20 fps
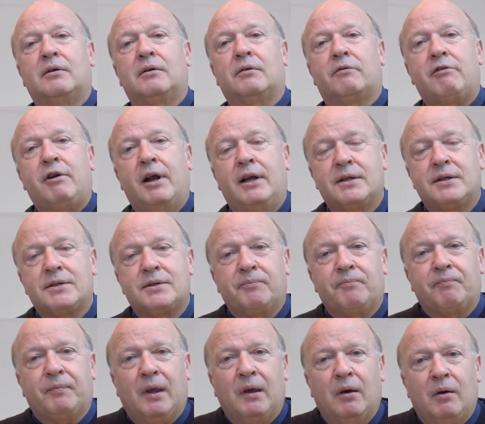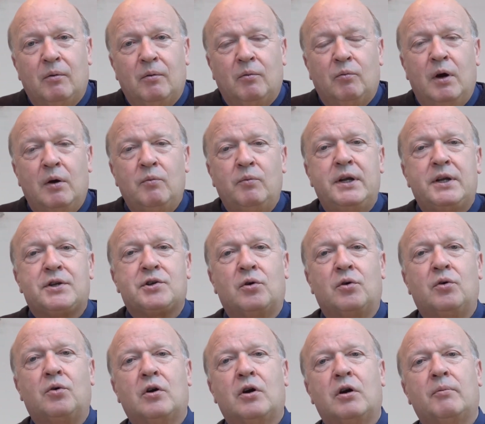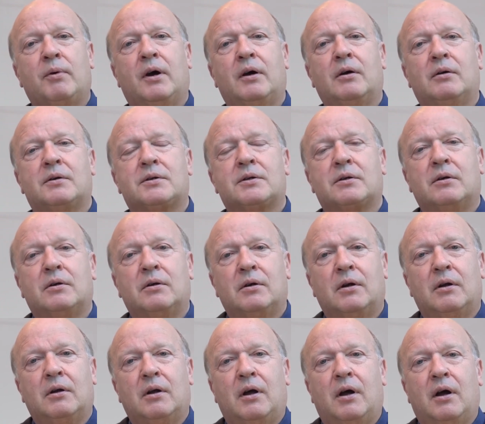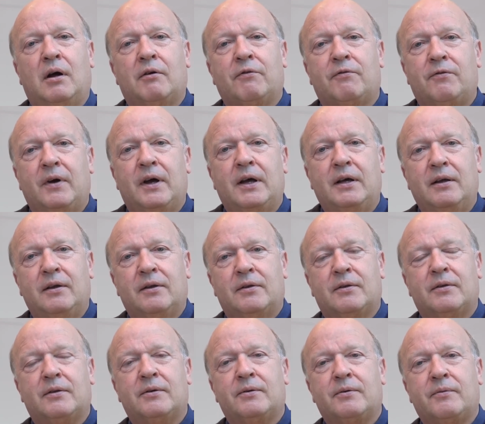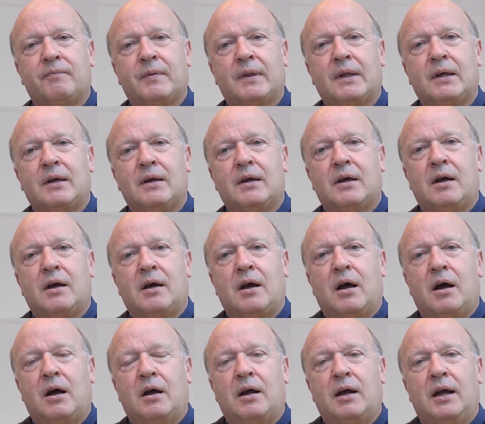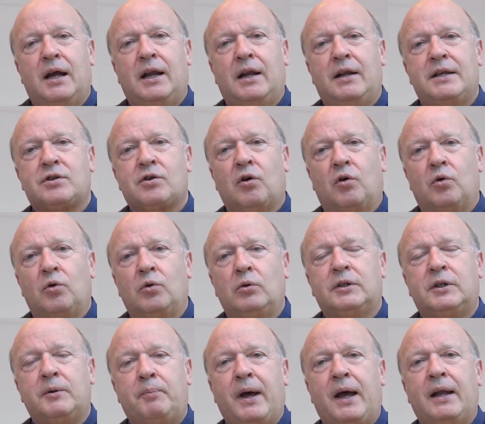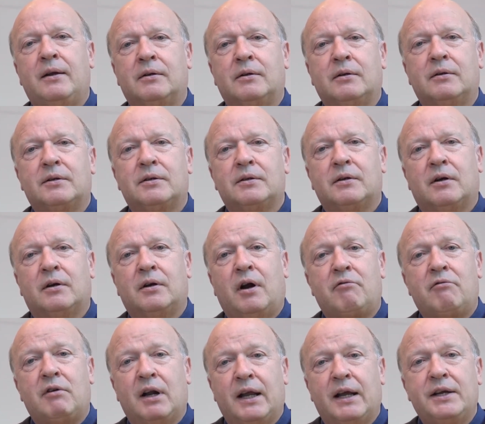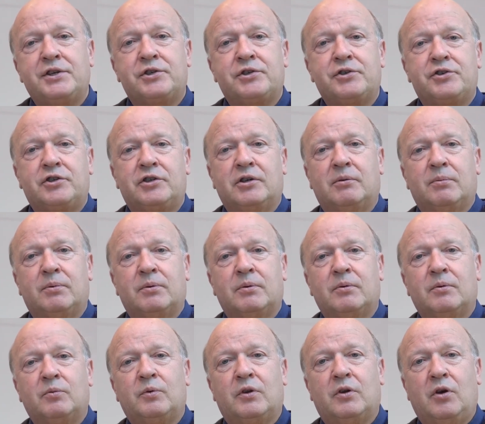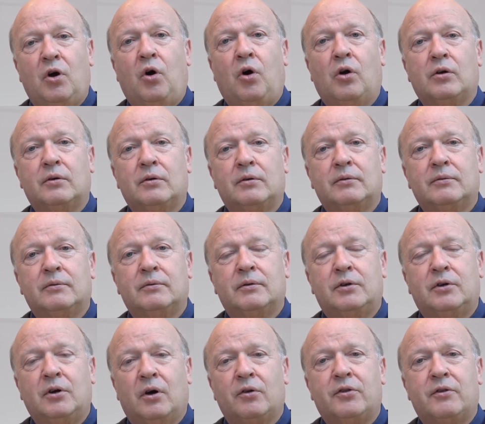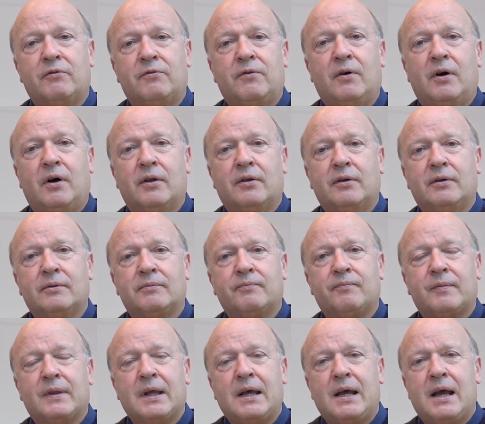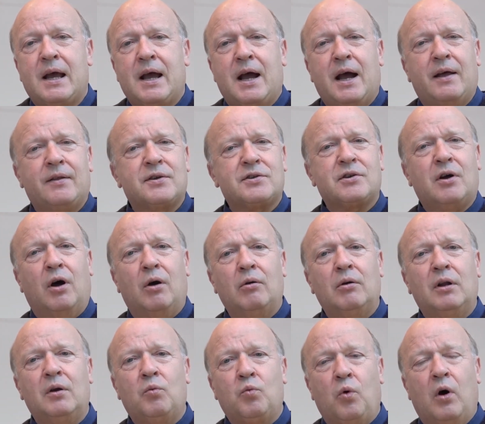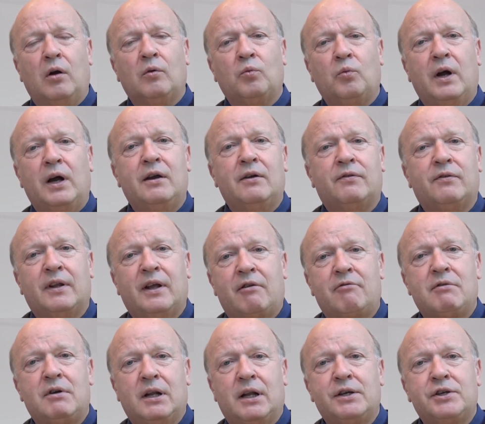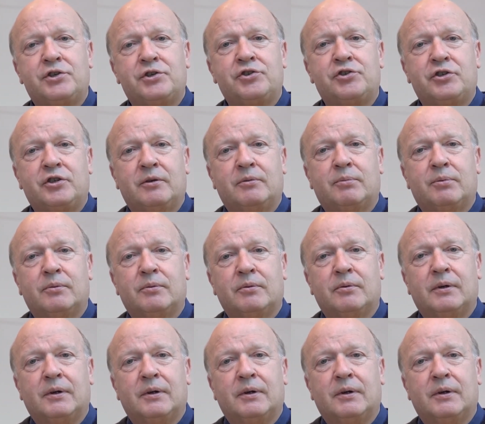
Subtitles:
Friends, when we talk about our faith, it is all dependent on our relationship with God, God the Father. And there's only one way for that relationship.